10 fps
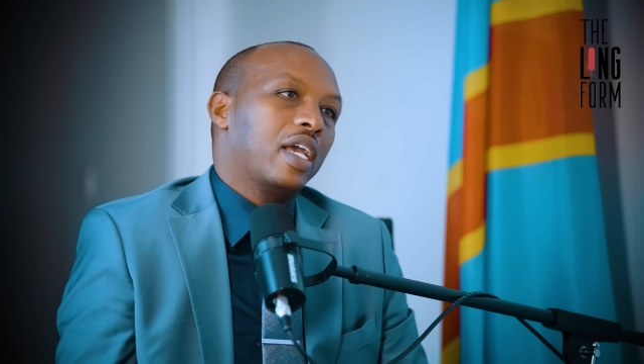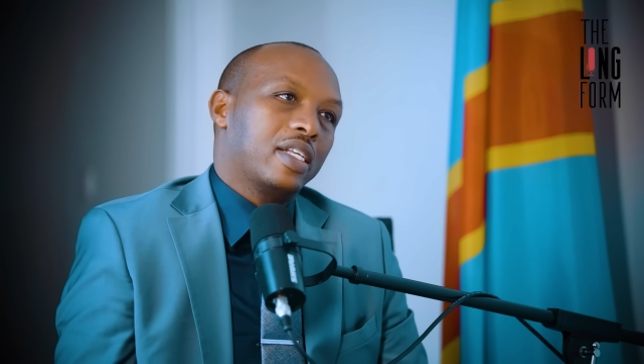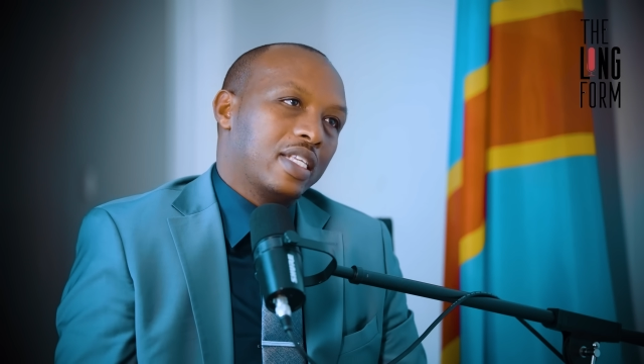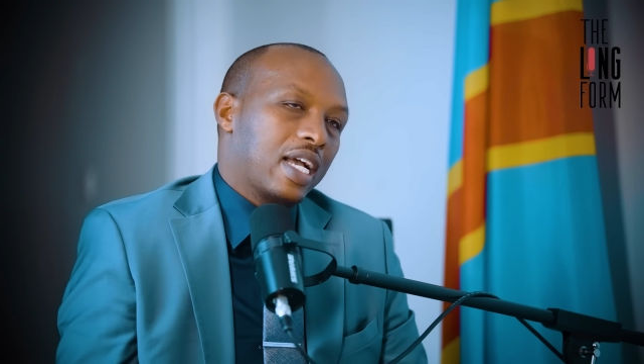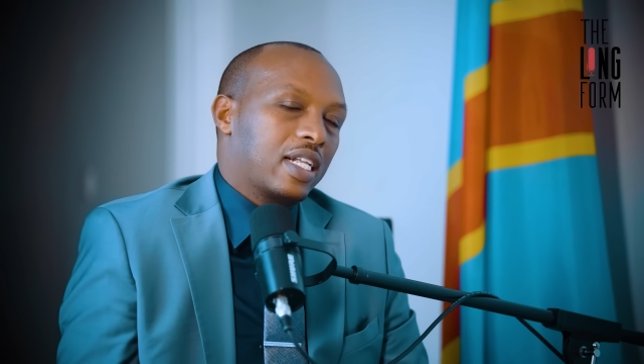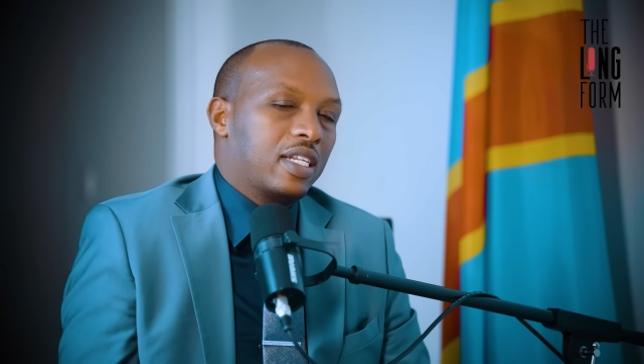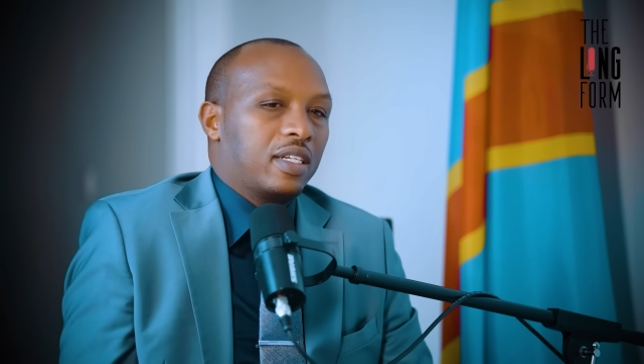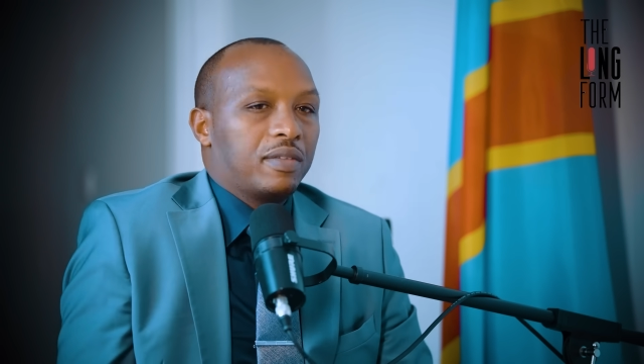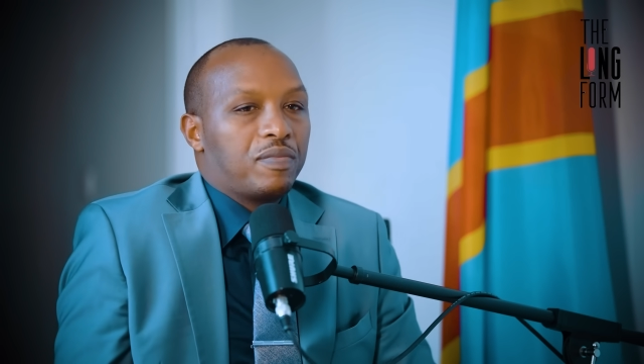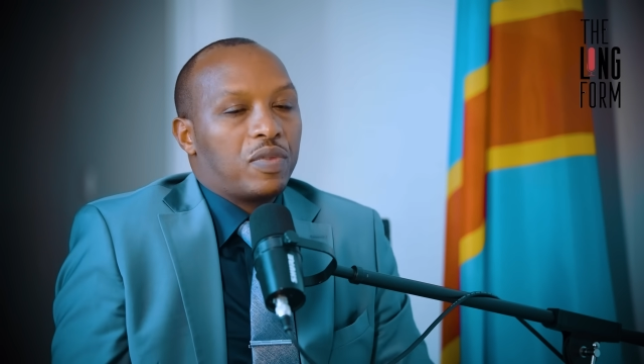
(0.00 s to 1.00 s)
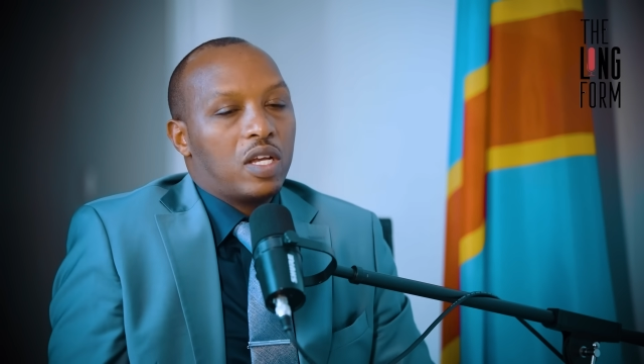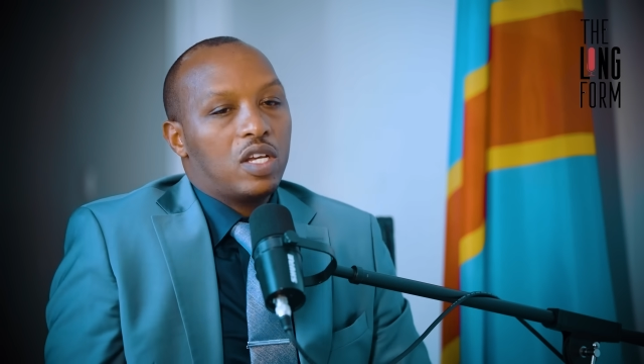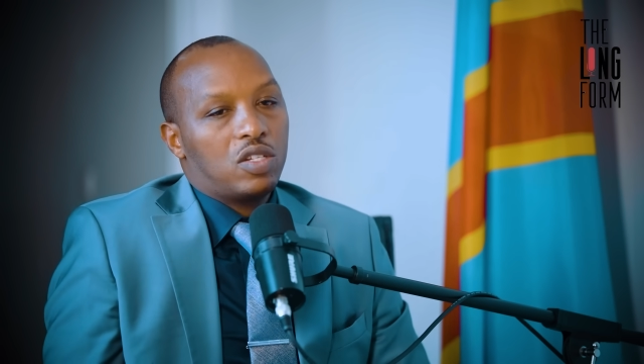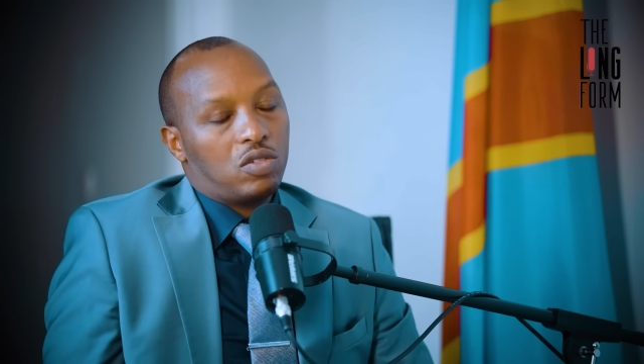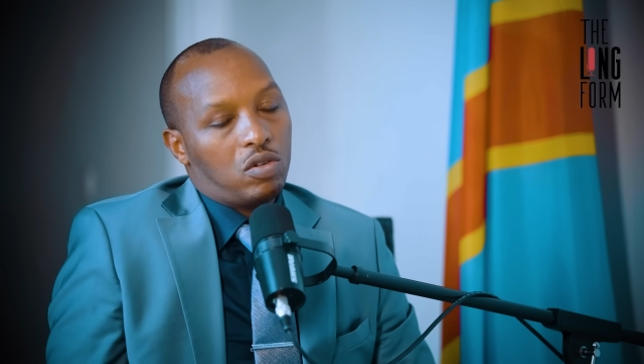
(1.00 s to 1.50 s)
Exactly.
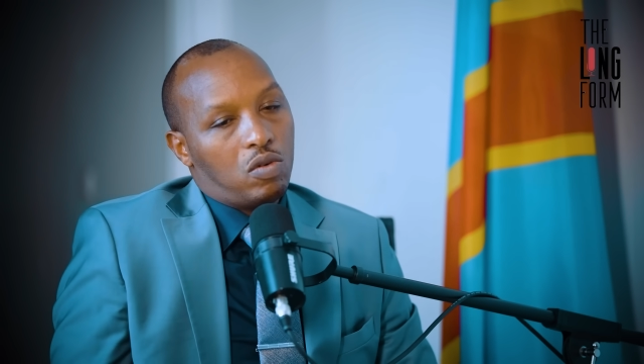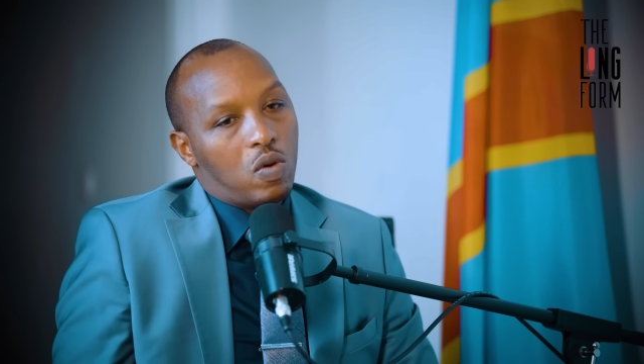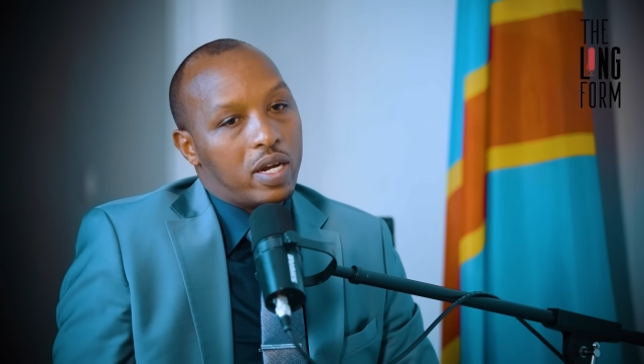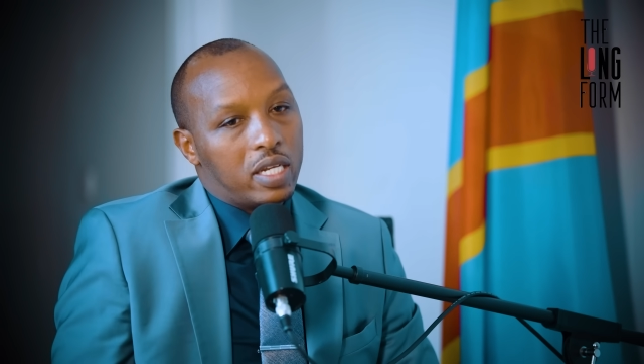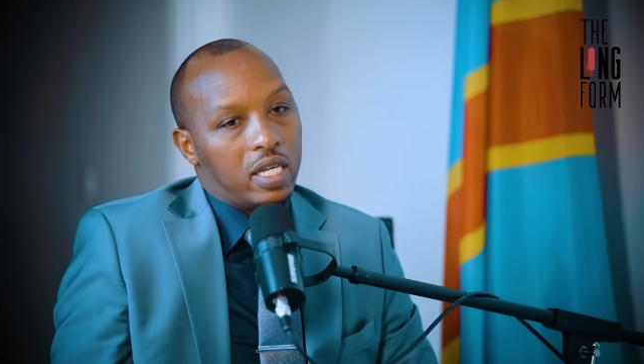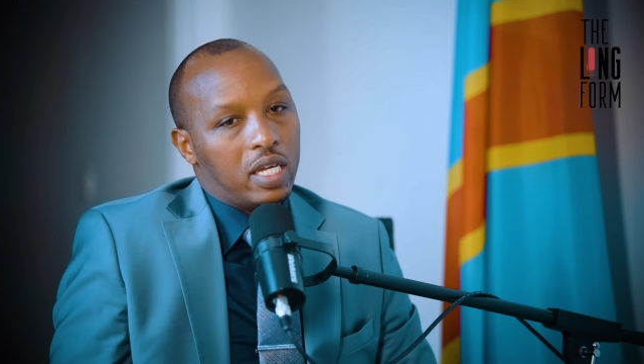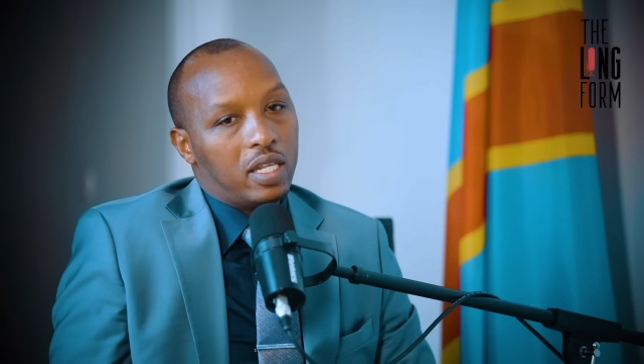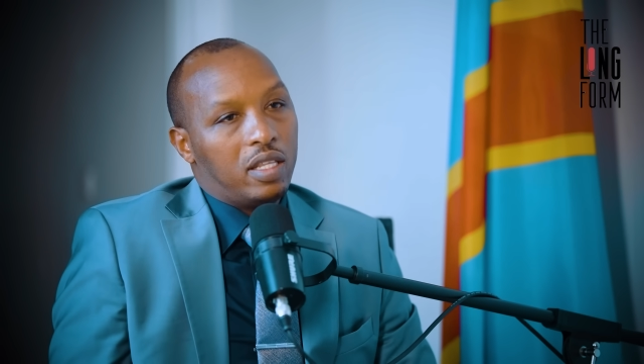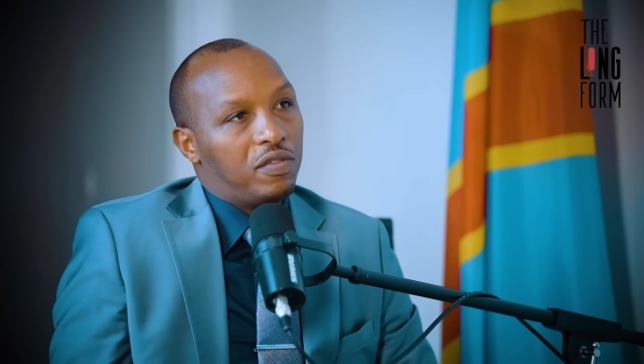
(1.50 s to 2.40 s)
So one day the